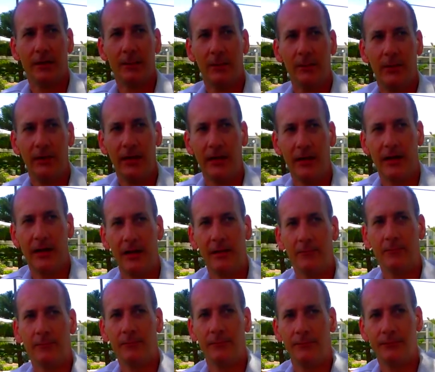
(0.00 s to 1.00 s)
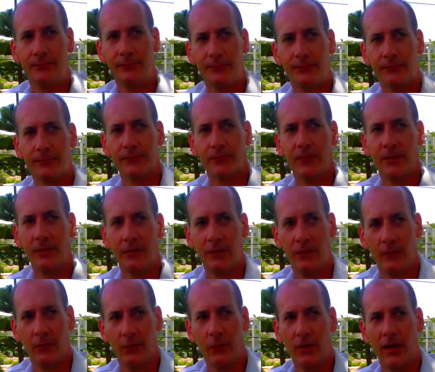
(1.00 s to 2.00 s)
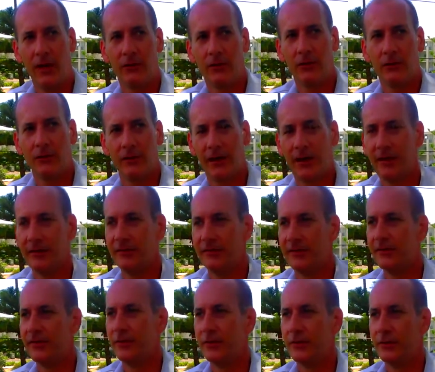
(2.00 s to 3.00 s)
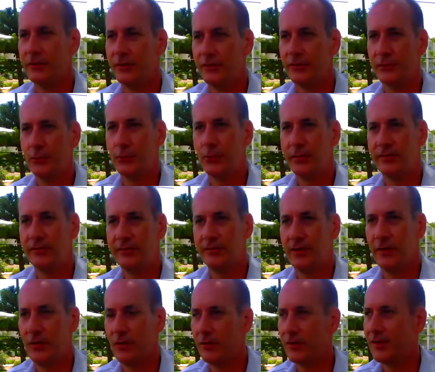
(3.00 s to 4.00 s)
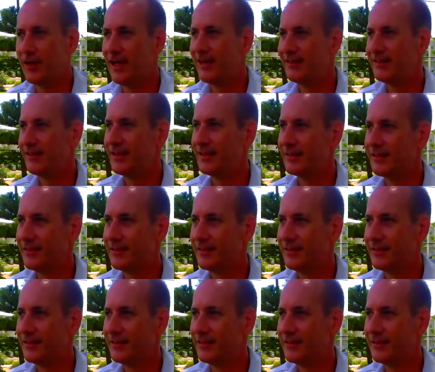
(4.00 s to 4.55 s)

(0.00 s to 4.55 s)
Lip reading: But all our cocktails are sort of just twists on old classics.